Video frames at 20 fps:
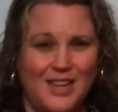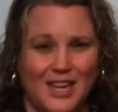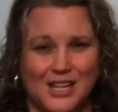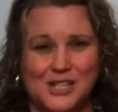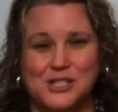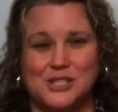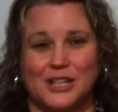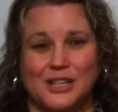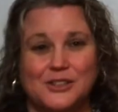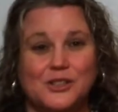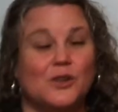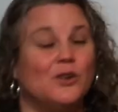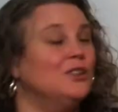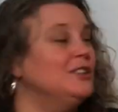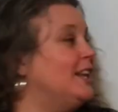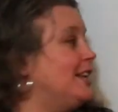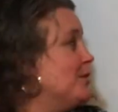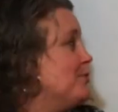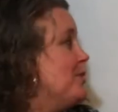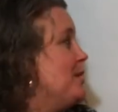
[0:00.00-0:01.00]
actually I know a
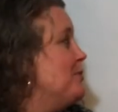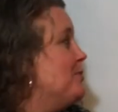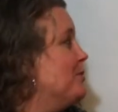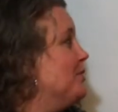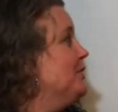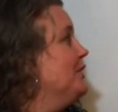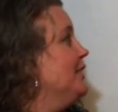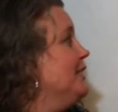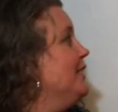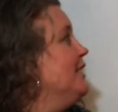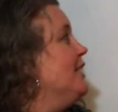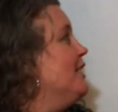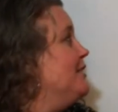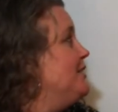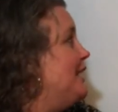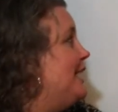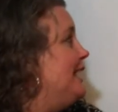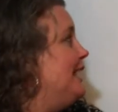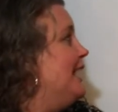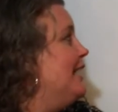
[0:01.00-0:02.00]
lot of people
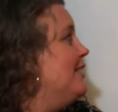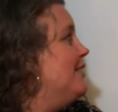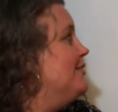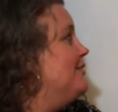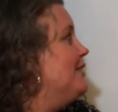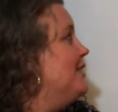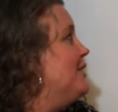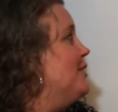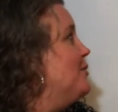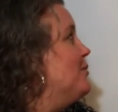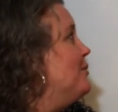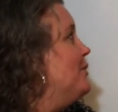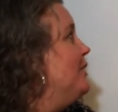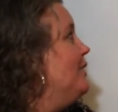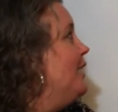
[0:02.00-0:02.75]
that have